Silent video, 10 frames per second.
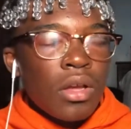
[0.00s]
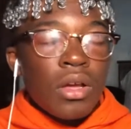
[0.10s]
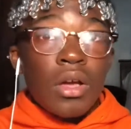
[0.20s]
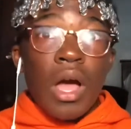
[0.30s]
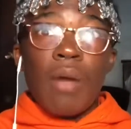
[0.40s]

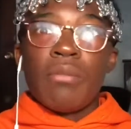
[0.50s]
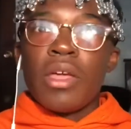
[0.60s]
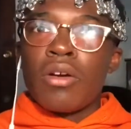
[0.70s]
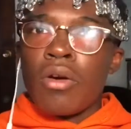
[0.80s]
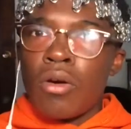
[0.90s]
I'm
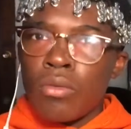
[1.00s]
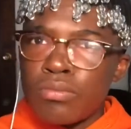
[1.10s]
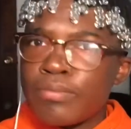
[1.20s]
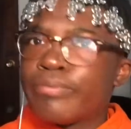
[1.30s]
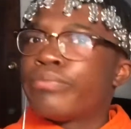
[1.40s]
like,
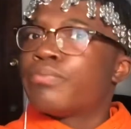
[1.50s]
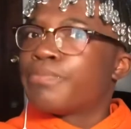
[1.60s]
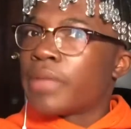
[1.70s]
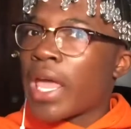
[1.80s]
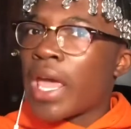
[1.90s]

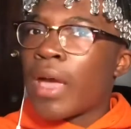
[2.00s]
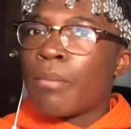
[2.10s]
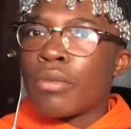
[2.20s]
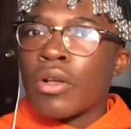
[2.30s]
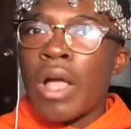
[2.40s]
damn,
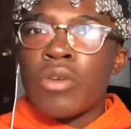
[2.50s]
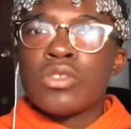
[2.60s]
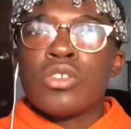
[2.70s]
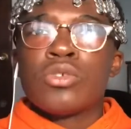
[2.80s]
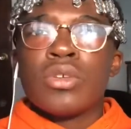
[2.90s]
bro, that was
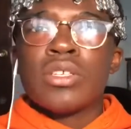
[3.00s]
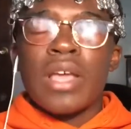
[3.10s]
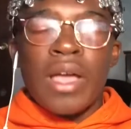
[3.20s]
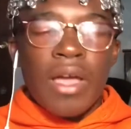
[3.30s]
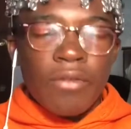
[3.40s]
the shortest
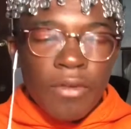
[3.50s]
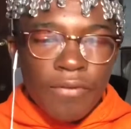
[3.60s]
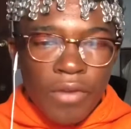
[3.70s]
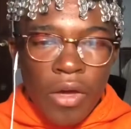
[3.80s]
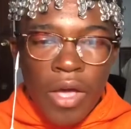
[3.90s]
high I ever
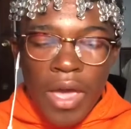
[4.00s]
felt.